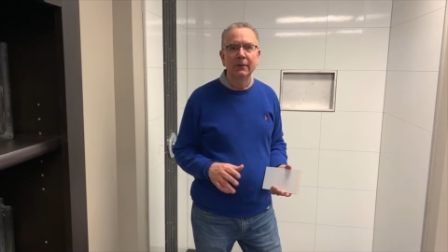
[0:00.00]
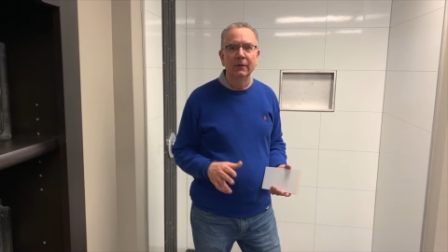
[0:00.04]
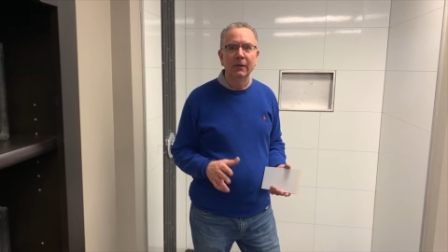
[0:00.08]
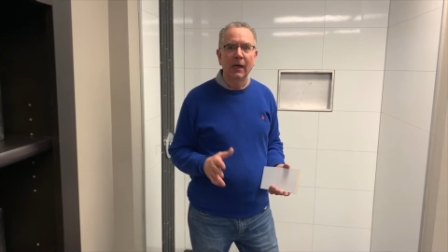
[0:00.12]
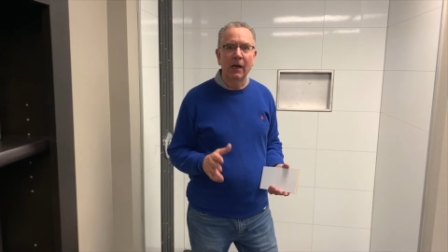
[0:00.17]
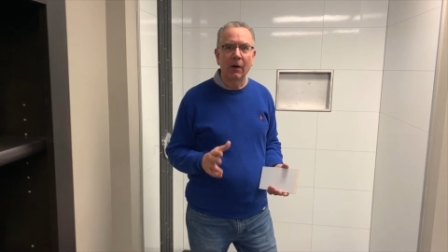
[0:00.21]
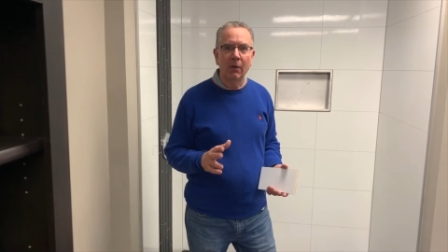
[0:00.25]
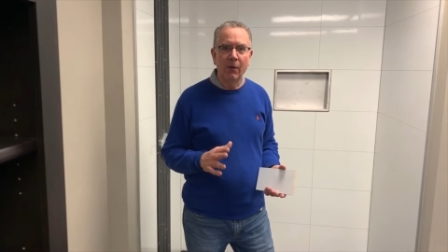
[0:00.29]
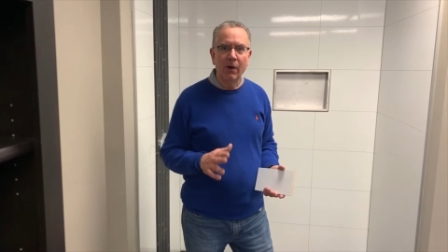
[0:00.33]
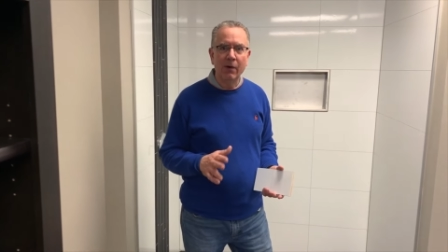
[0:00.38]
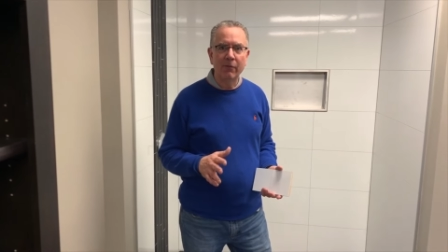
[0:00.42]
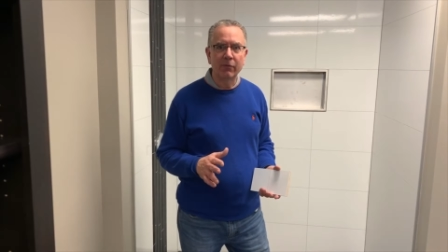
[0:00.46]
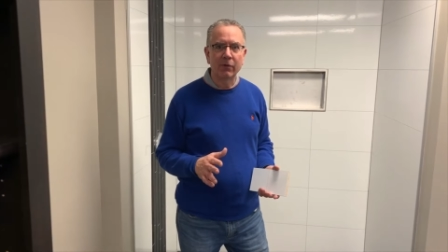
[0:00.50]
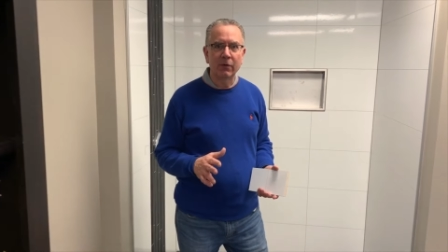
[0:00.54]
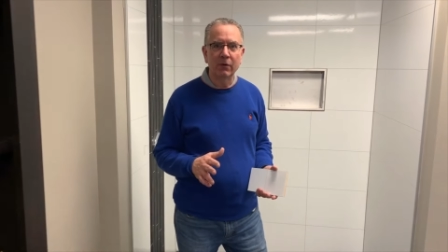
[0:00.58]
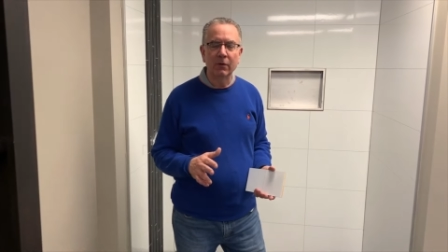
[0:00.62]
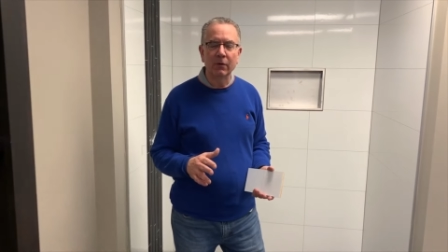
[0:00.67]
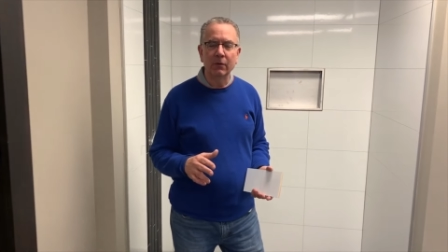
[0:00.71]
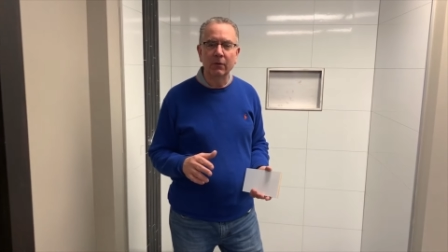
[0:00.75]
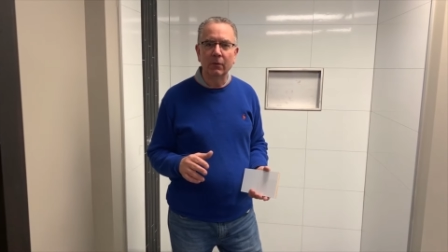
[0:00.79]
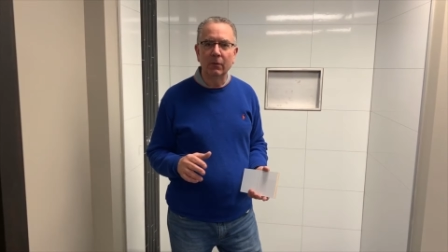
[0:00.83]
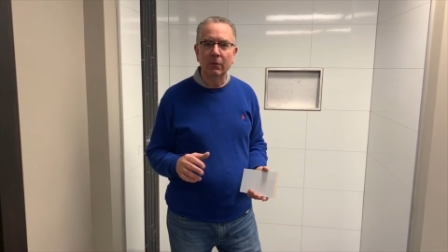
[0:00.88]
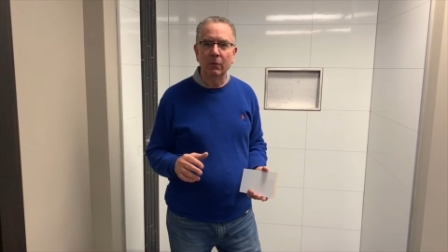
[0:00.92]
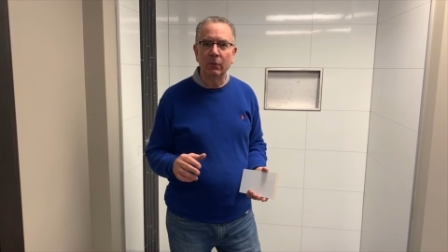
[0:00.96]

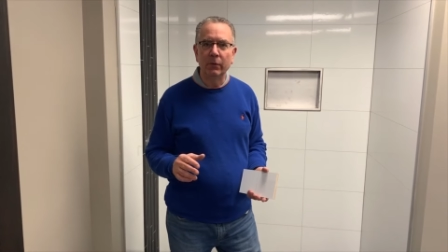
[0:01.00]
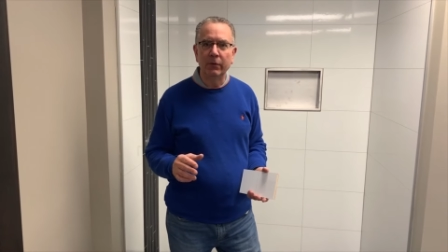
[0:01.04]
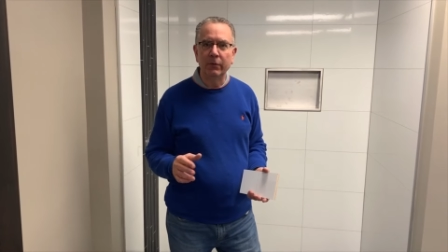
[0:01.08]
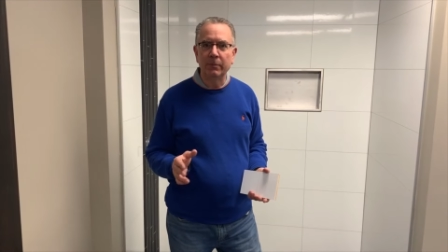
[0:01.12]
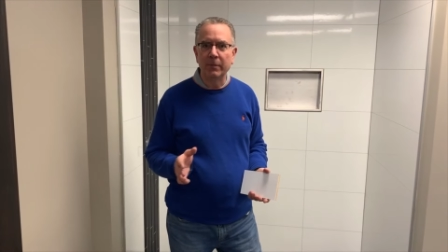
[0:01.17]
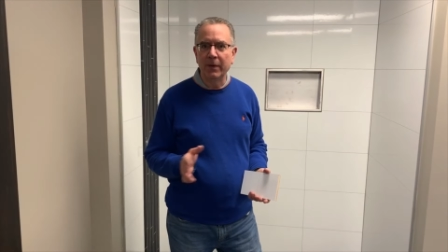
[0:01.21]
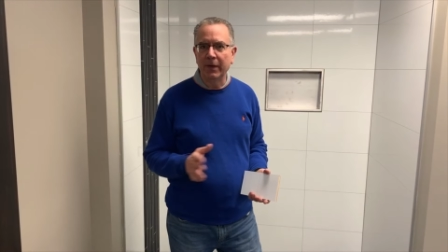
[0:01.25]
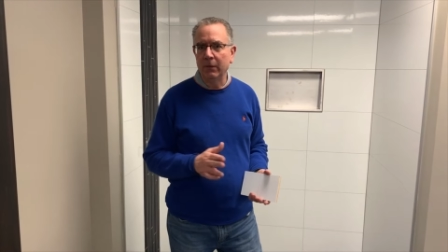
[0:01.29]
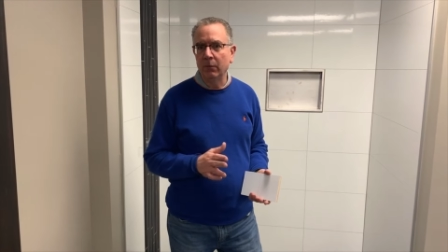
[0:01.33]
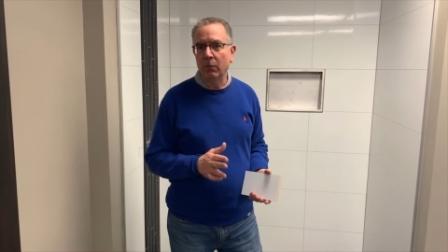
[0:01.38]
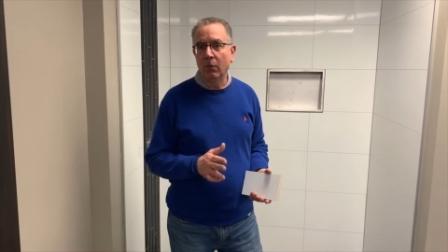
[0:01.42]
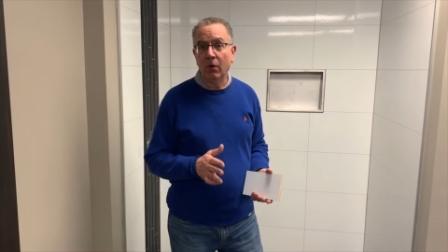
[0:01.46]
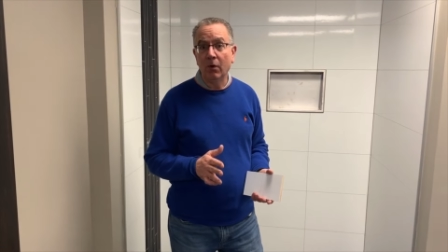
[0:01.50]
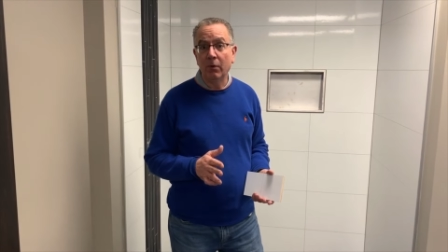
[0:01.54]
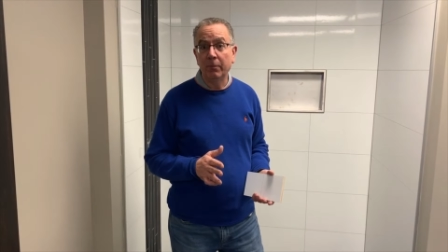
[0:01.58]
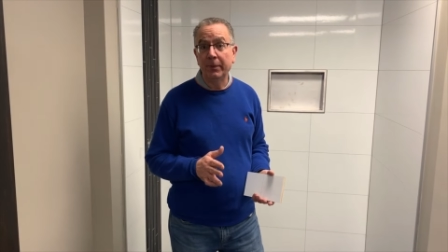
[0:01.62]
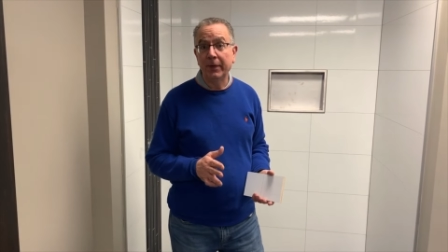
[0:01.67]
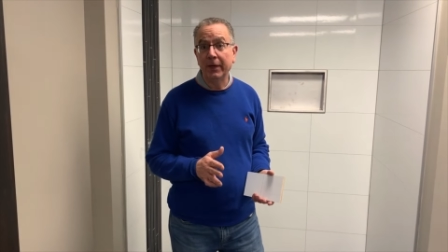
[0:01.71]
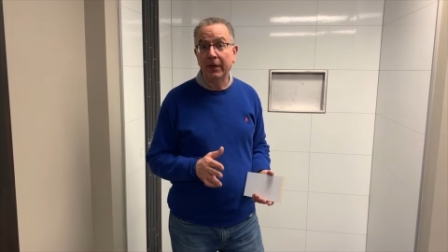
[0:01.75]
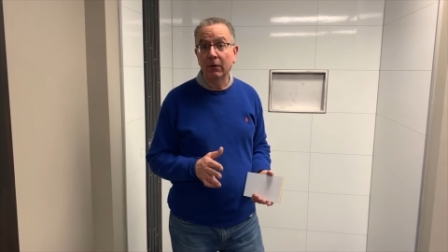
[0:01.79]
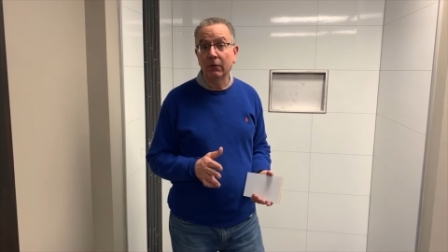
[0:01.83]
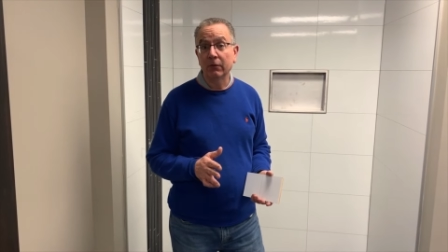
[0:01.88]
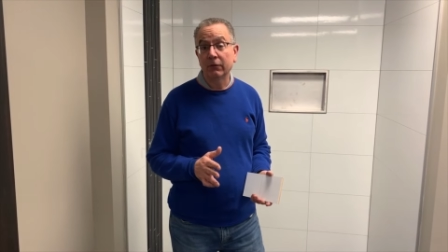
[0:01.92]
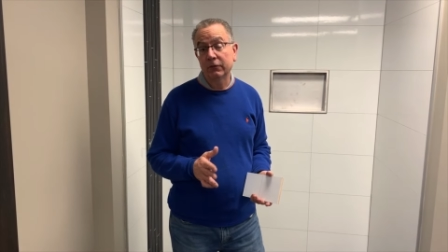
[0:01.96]
However, with many wall panel